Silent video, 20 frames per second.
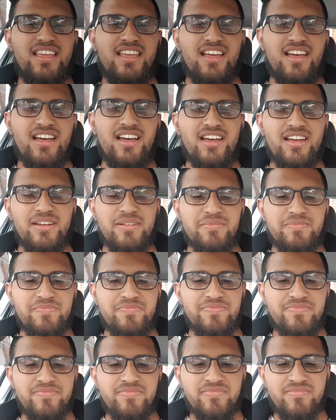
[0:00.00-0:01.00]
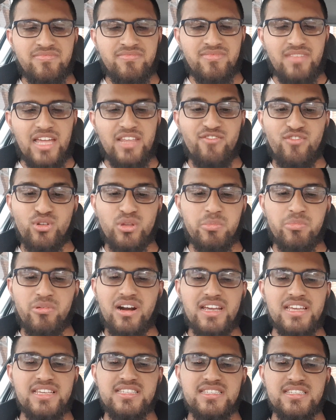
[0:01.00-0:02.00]
And for the
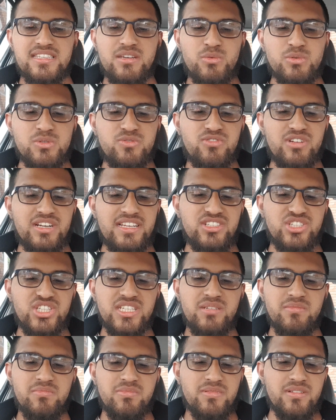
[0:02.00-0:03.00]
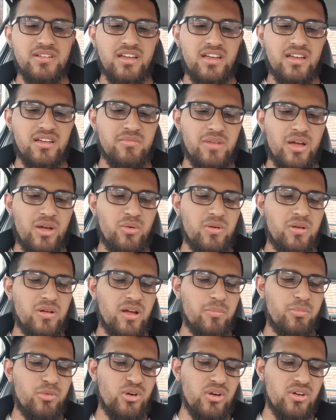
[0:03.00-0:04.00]
price, it was really cheap. I
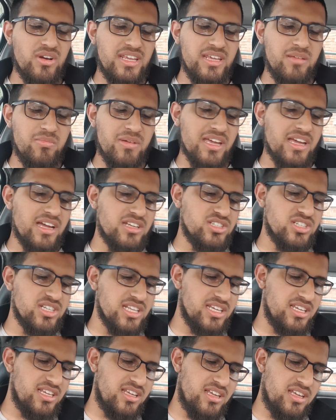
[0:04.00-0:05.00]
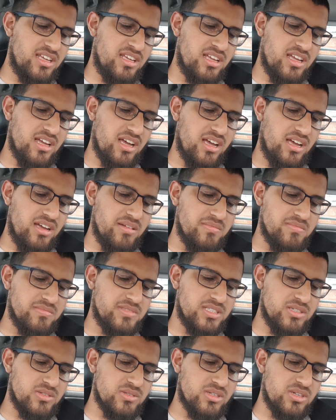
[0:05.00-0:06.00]
bought it on eBay actually. So
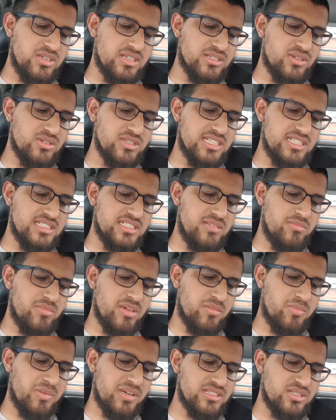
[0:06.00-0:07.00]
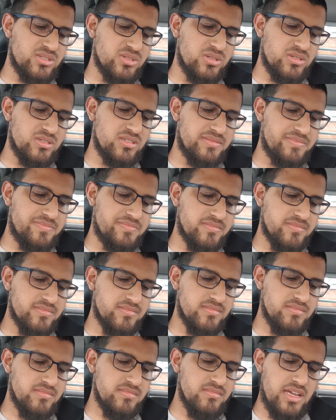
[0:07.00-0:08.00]
it's good. It's got 16 megapixel.
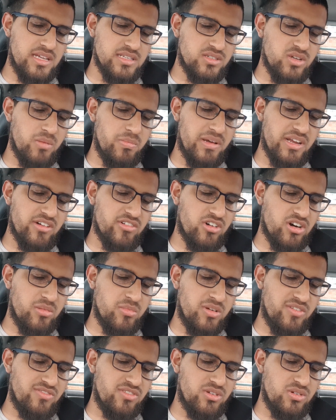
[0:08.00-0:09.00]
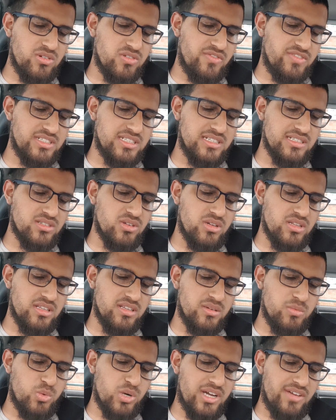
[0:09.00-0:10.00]
It's got panorama view. Obviously, it's got the
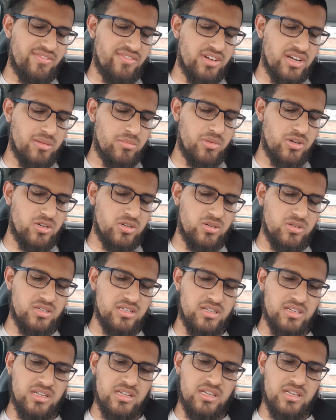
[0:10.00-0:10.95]
Wi-Fi mode.